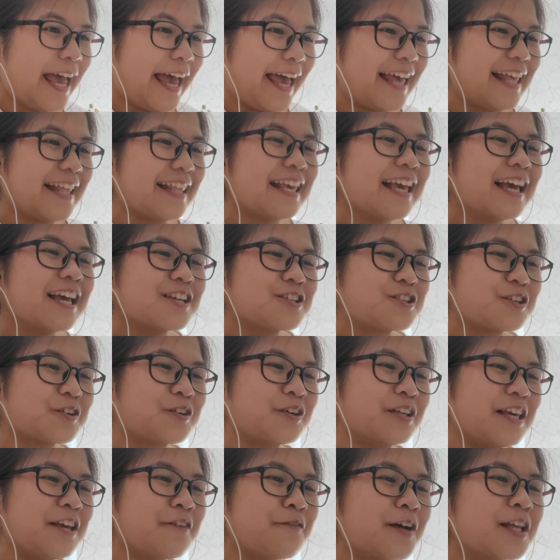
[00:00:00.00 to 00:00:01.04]
and she
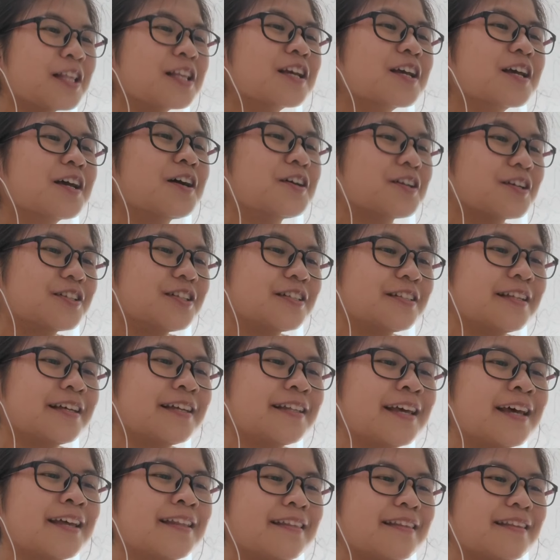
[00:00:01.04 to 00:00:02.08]
could even
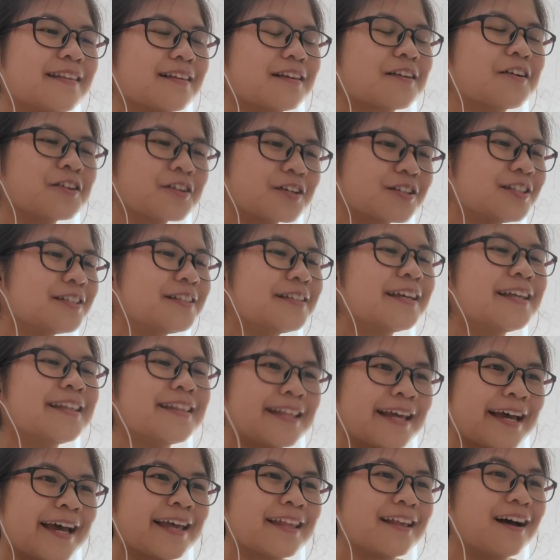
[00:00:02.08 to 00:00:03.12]
concluded
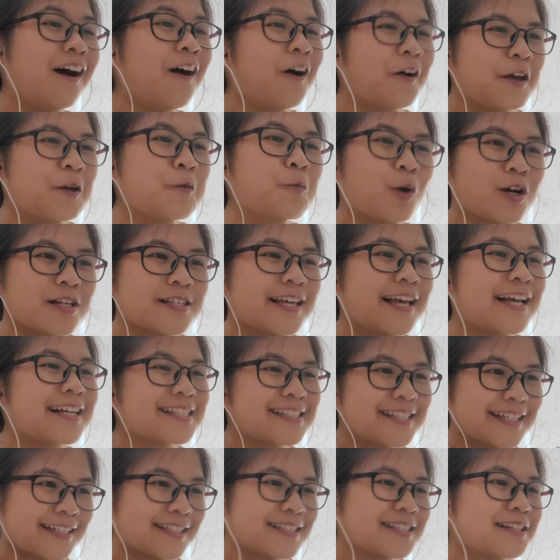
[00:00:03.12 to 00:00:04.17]
that it was a
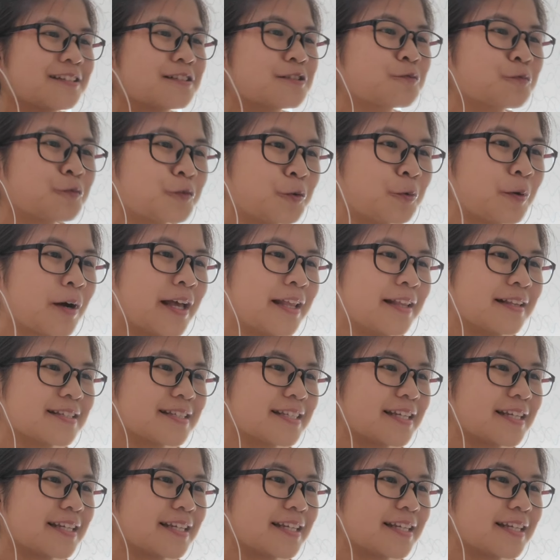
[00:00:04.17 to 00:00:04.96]
successful one.